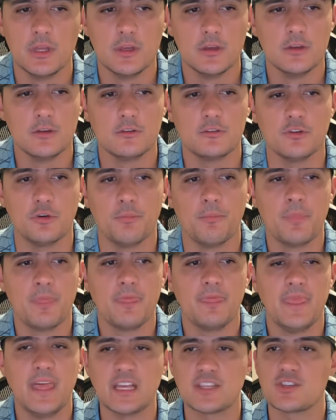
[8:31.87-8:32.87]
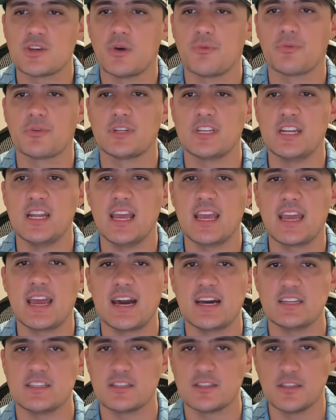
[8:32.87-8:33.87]
So that's all for today,
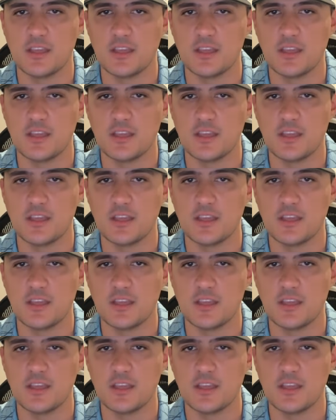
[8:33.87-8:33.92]
guys.